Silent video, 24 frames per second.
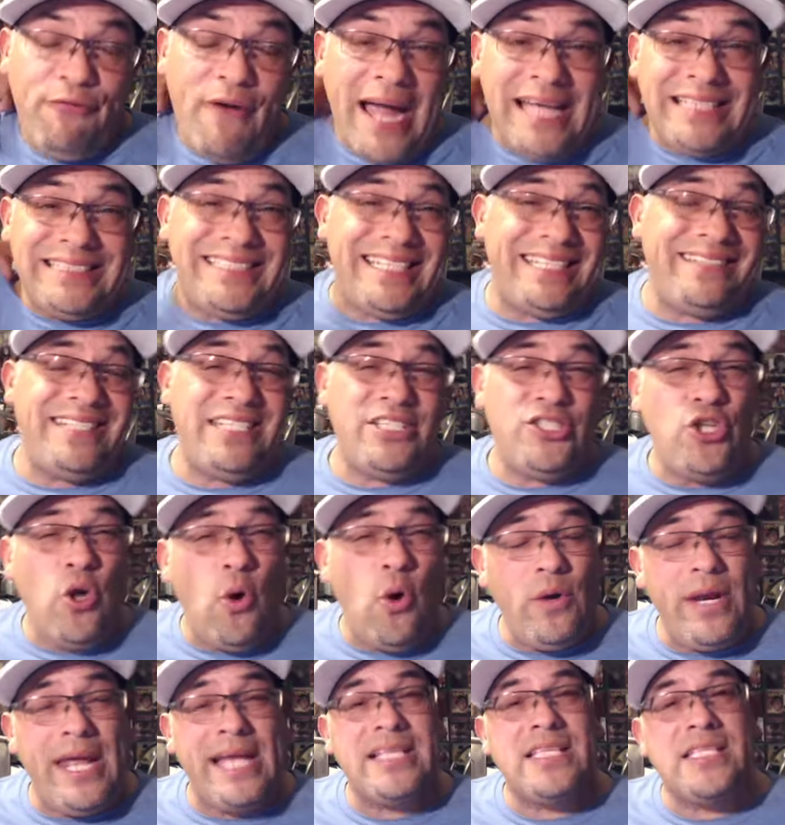fights that
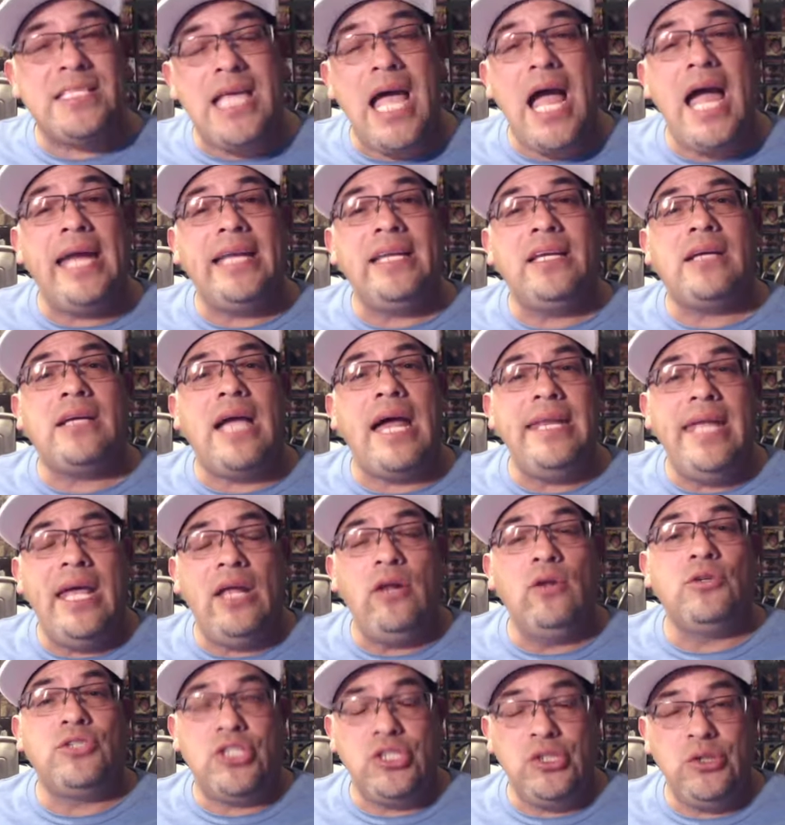DAZN had signed
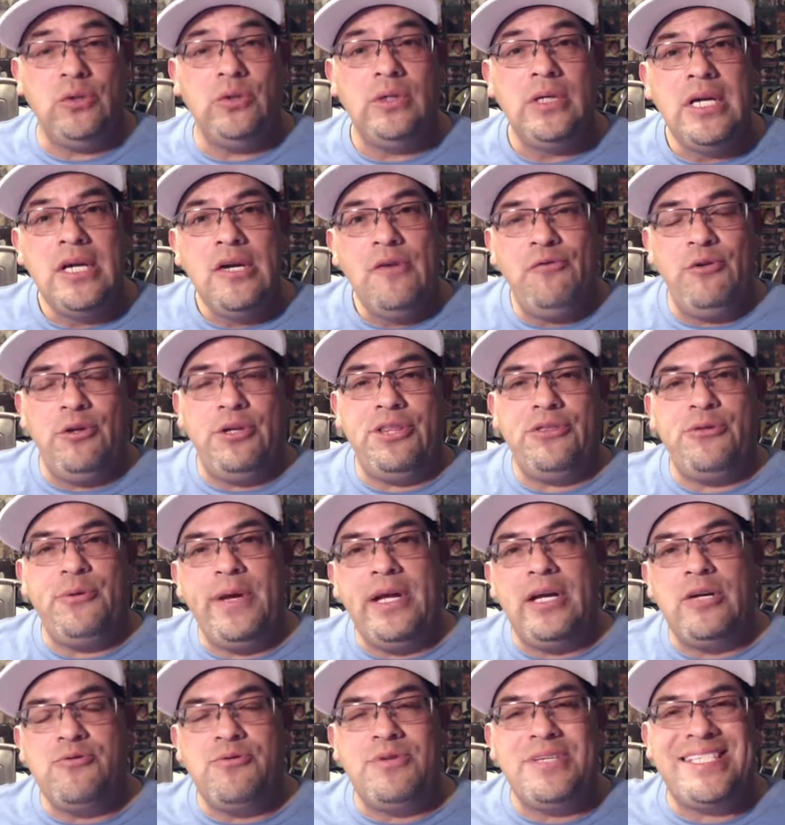Canelo to for the
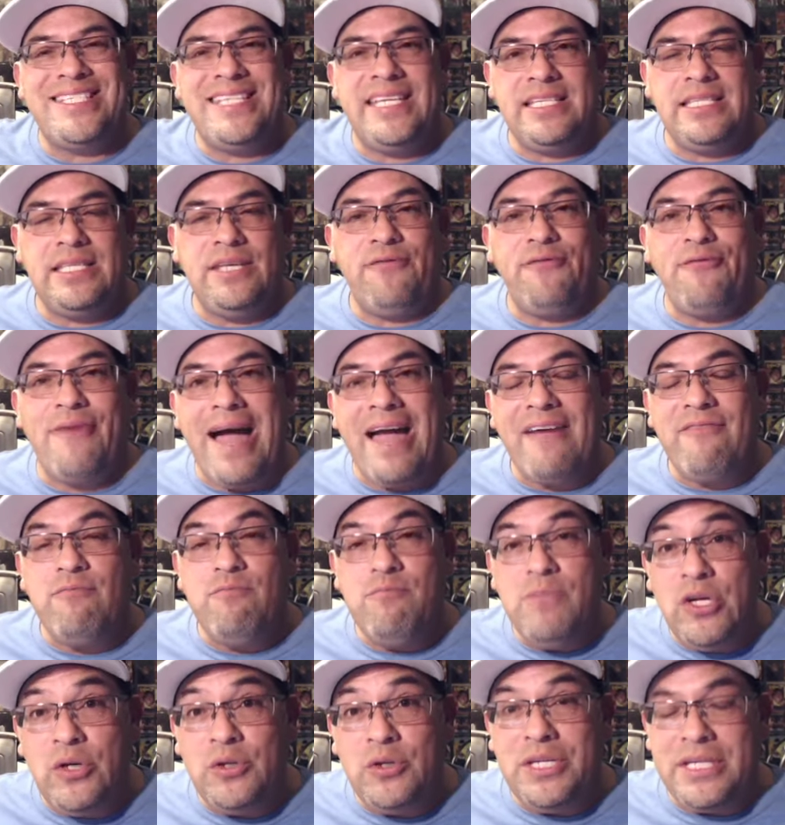365
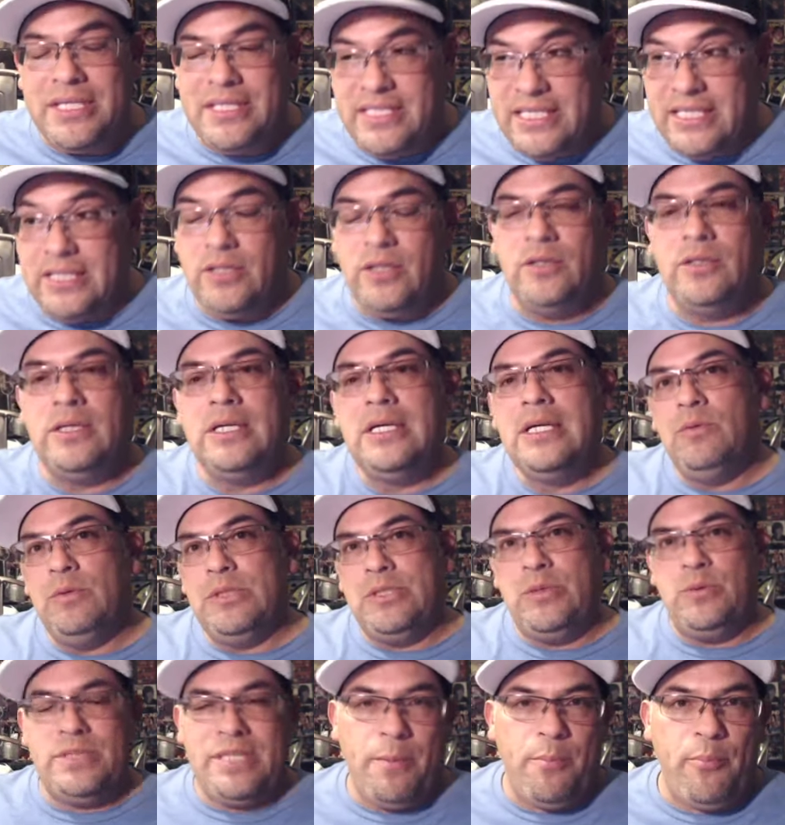million deal, which
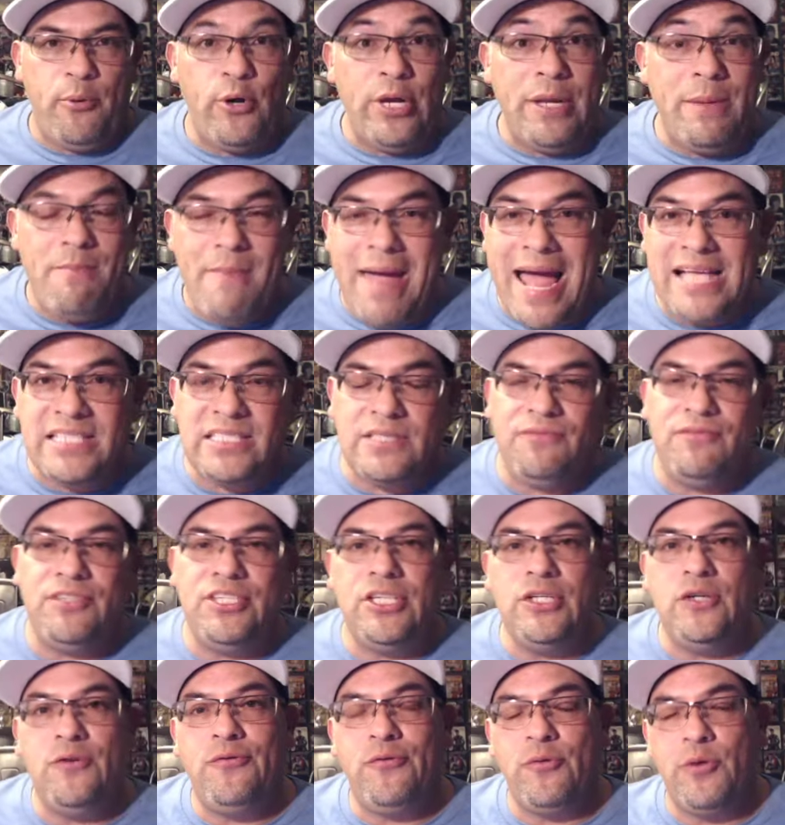was a pretty massive
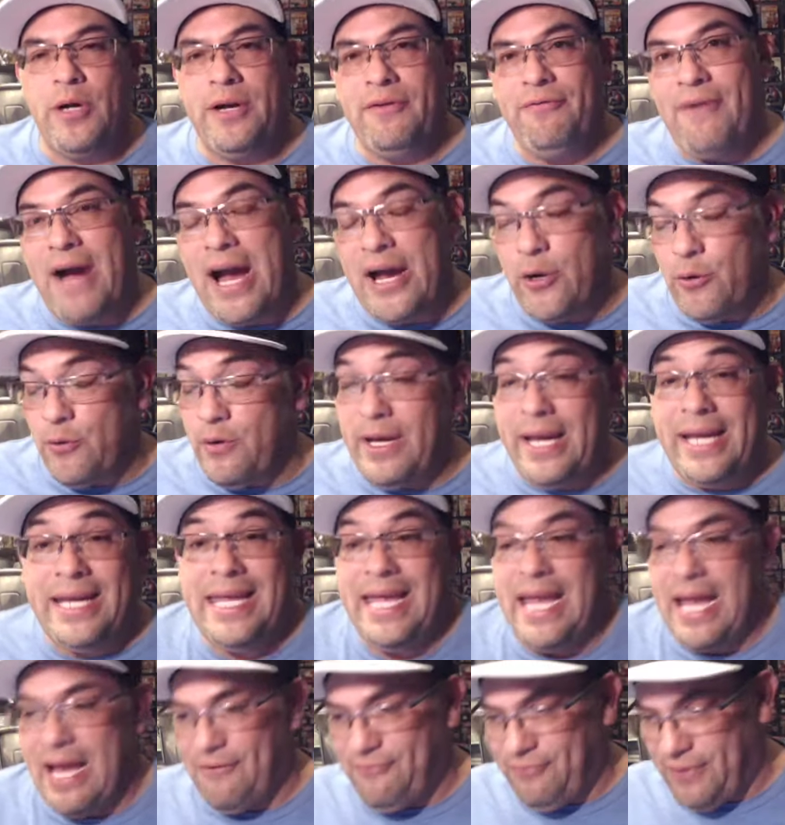deal for a fighter and
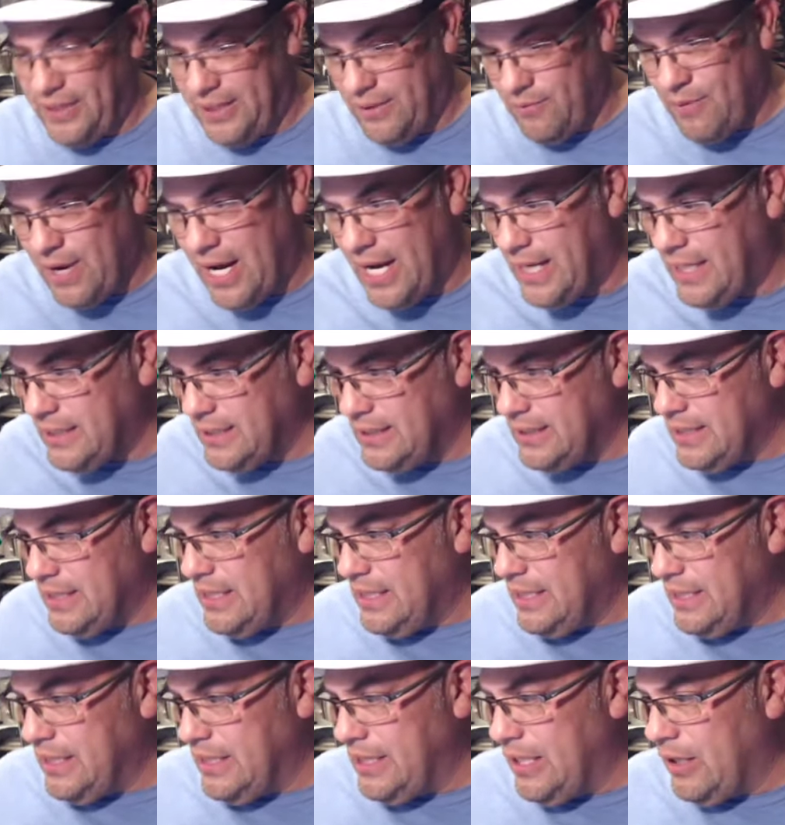any athlete, right?
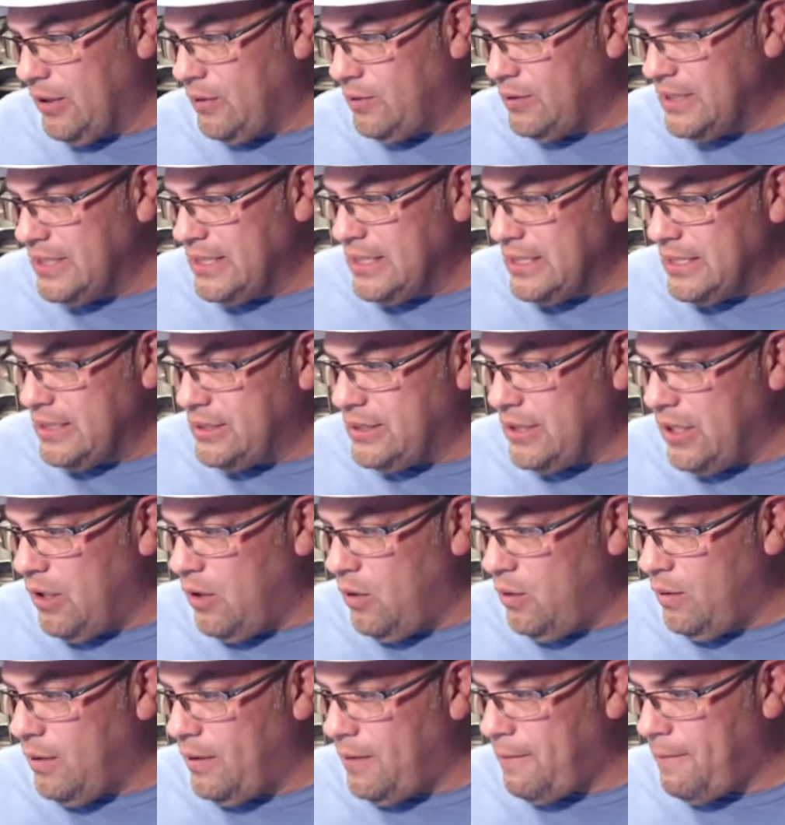You know,
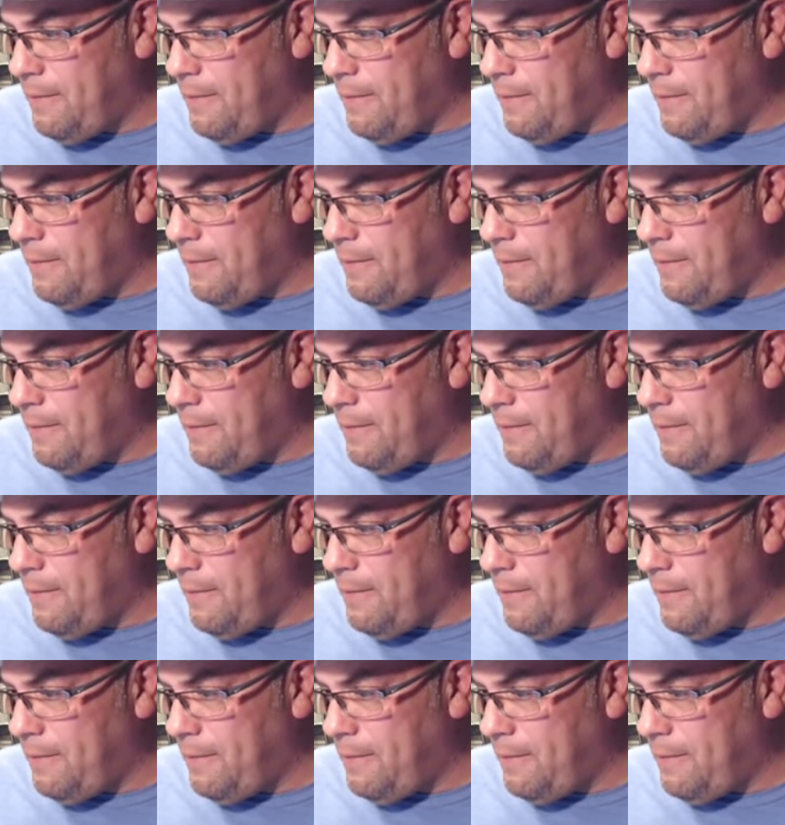so